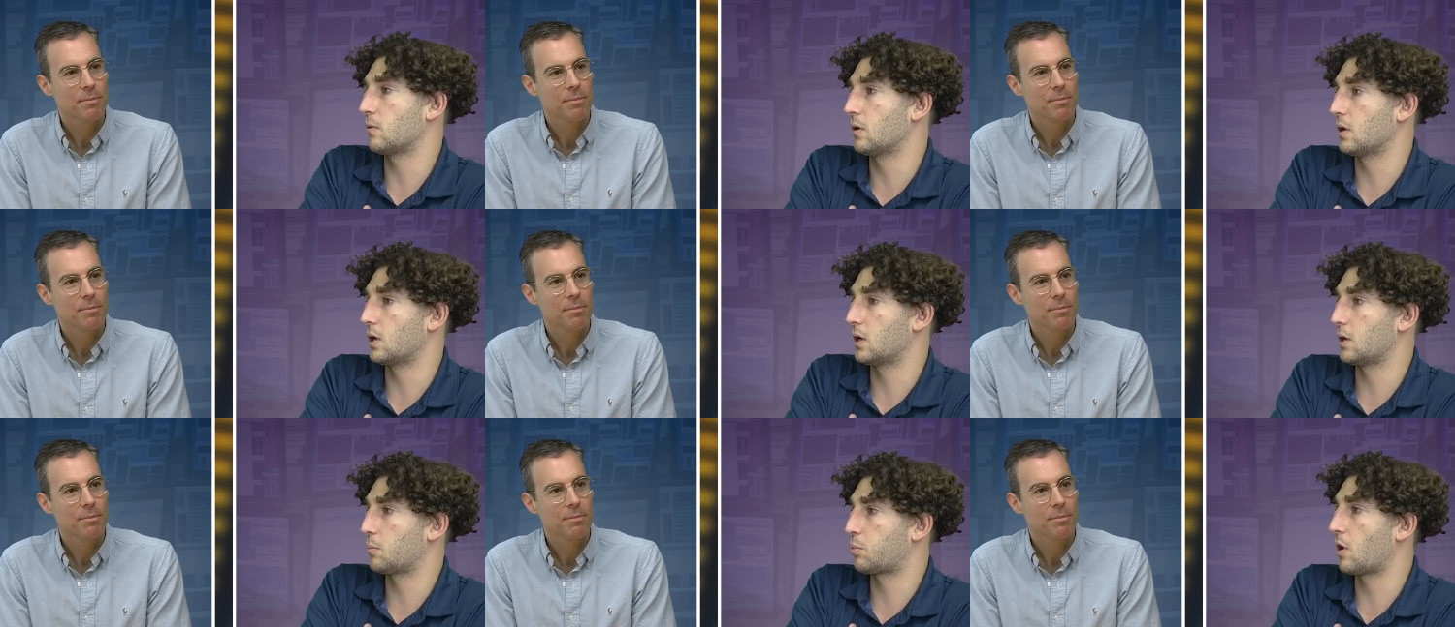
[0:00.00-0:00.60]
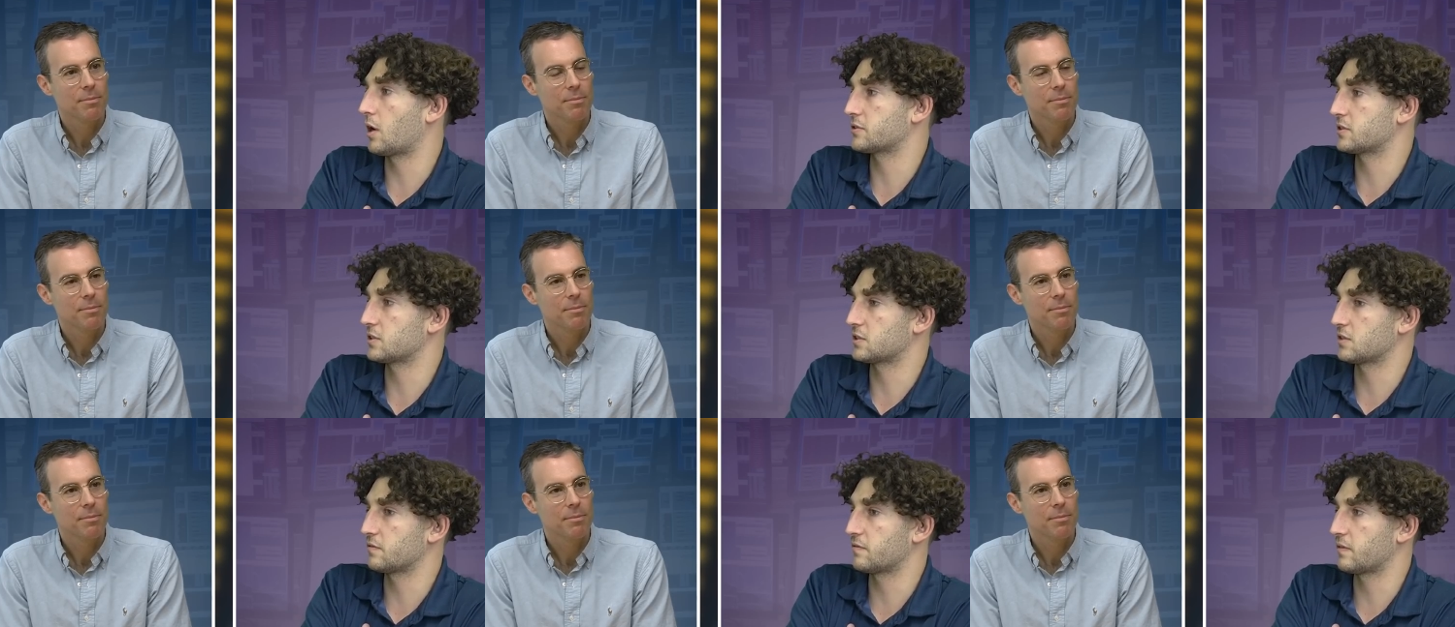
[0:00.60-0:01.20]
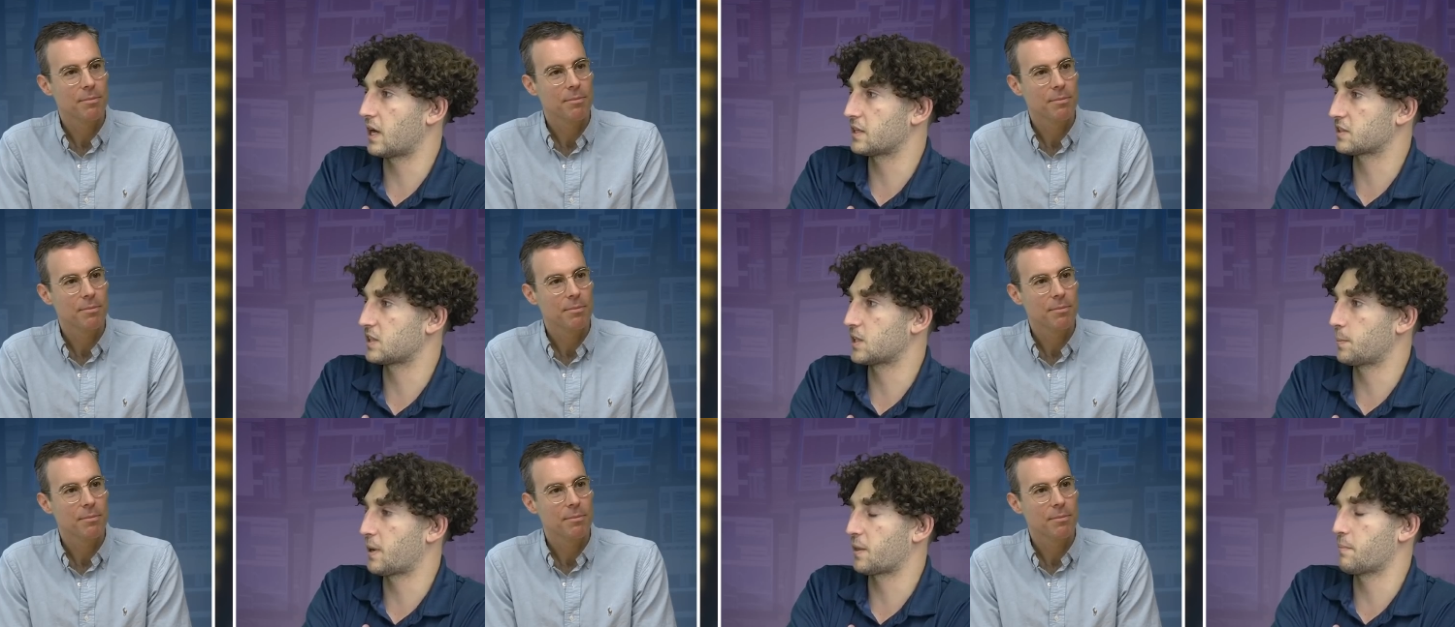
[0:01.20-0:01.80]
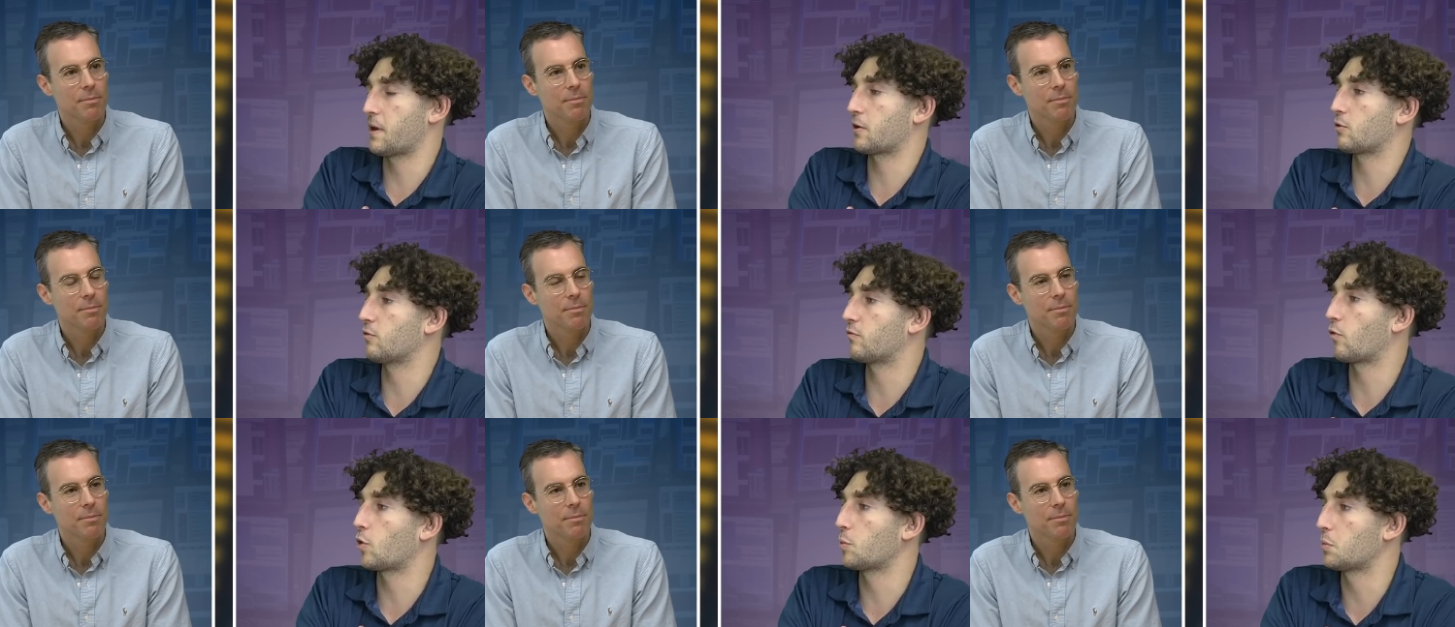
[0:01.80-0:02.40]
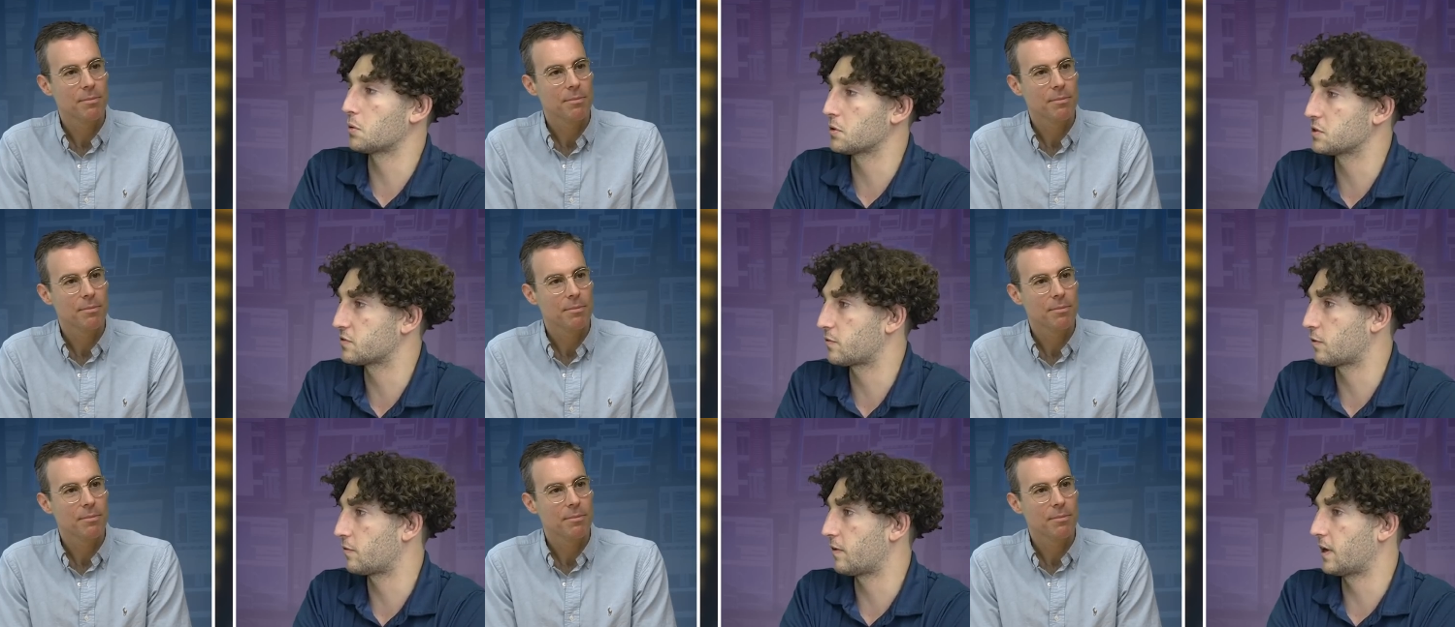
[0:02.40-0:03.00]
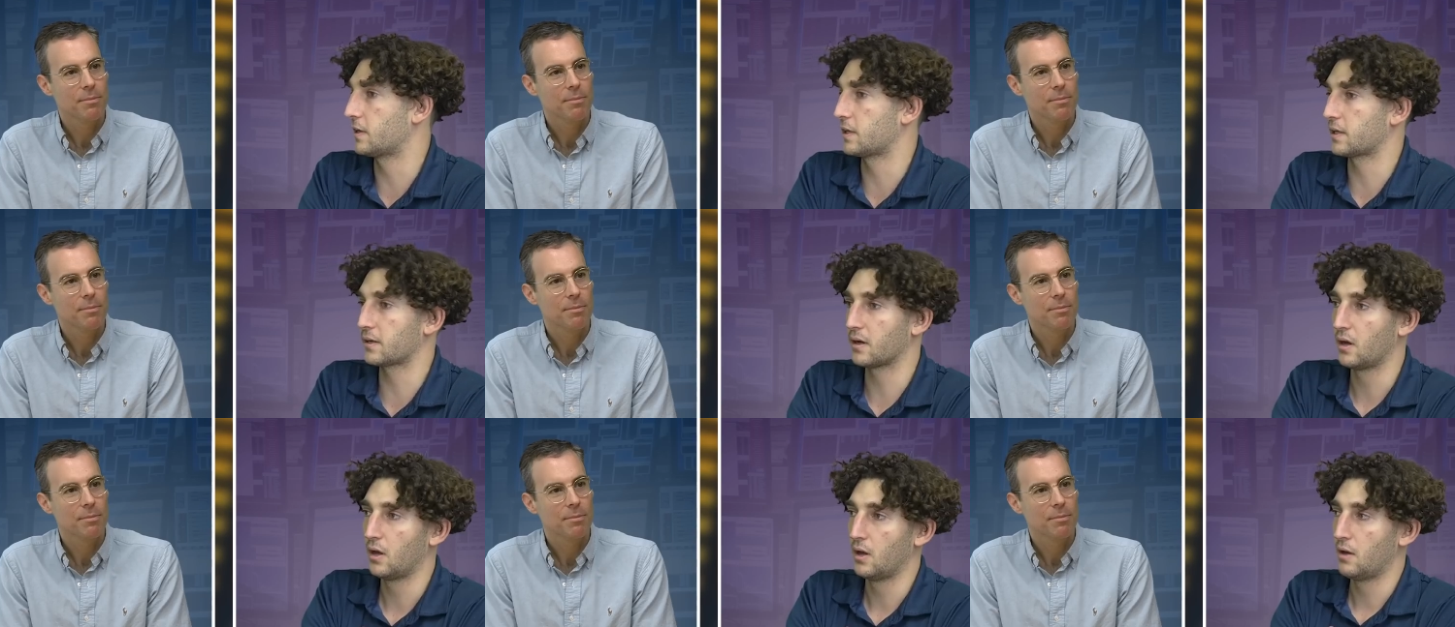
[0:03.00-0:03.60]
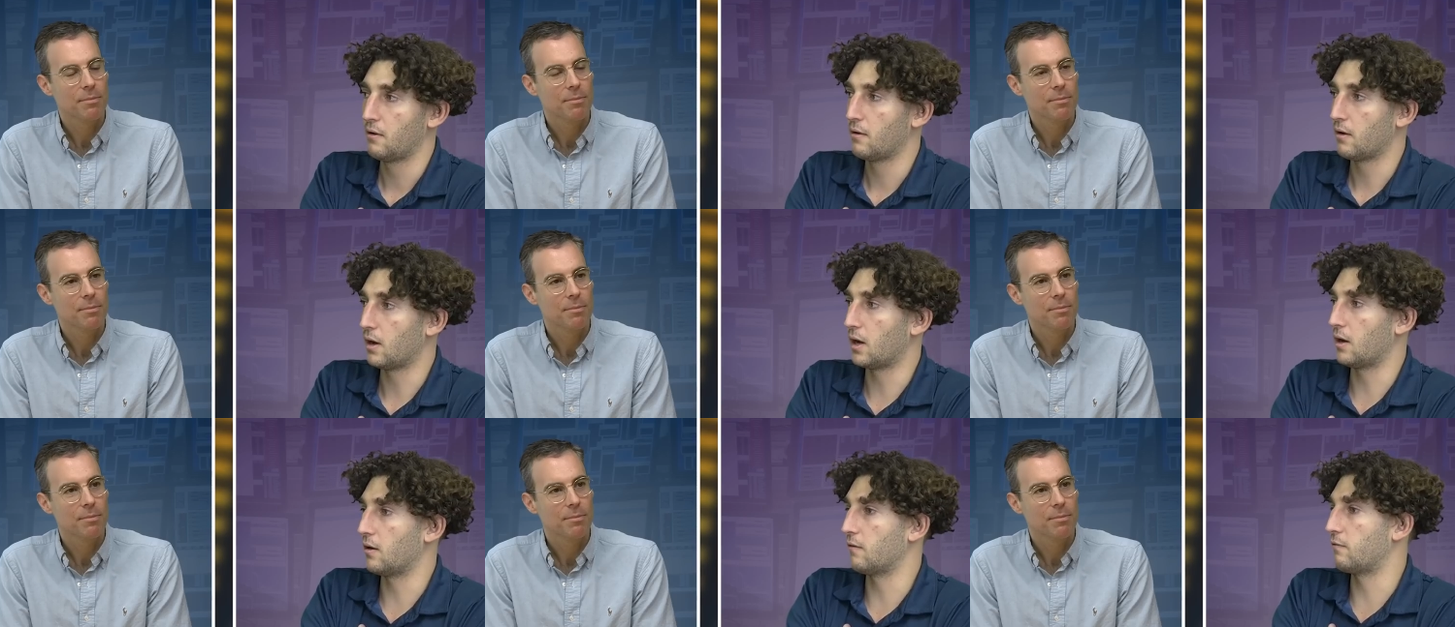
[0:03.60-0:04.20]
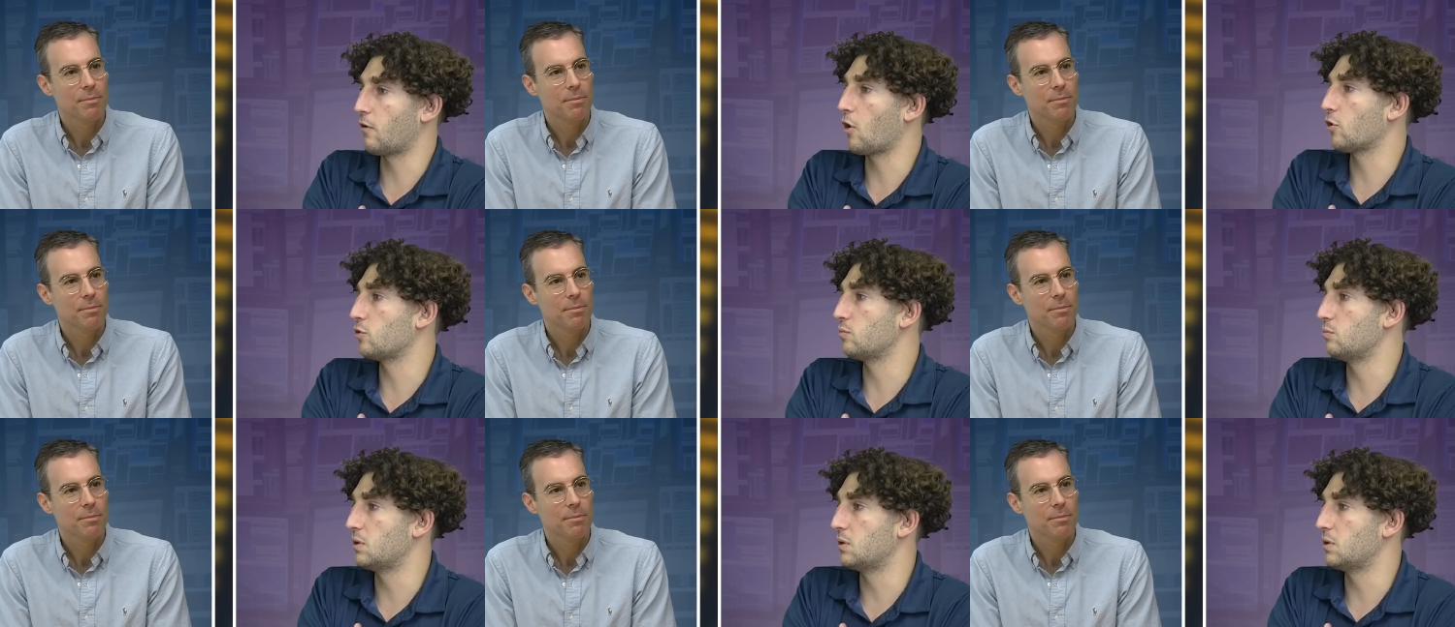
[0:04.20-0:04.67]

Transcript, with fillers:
Speaker 1: uh, process of asking it mathematical formulas for finding uh, volume